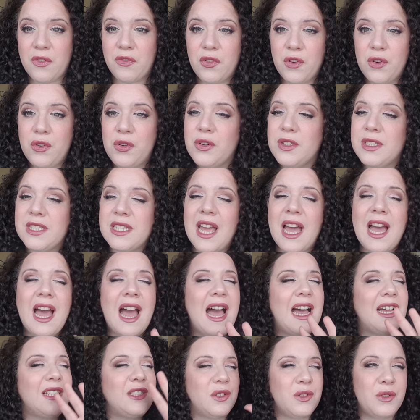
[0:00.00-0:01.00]
Of course,
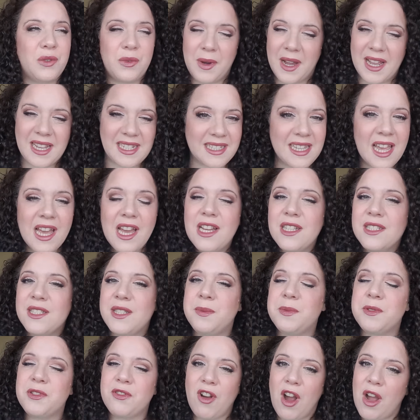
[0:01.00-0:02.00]
as always,
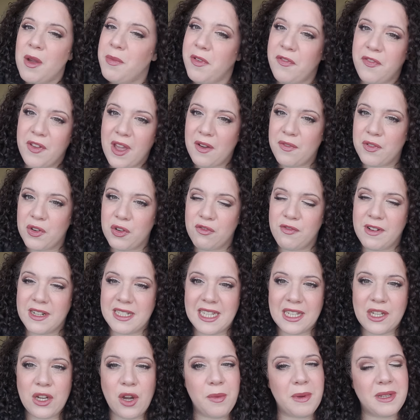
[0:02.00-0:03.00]
subscribe if you haven't
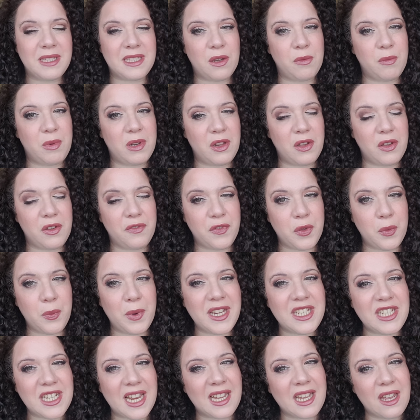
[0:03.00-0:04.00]
already, comment down below if you
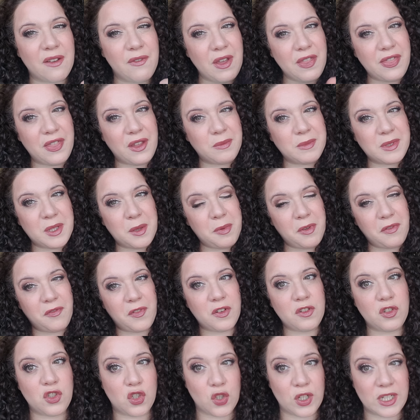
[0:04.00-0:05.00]
wish and give it a thumbs up
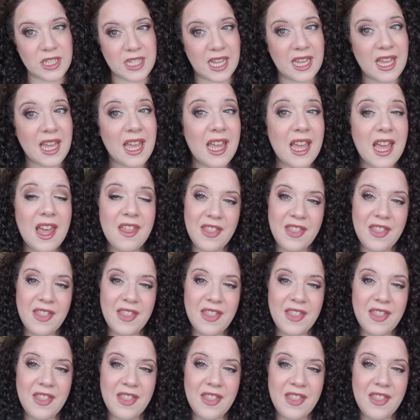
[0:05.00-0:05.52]
if you enjoyed it.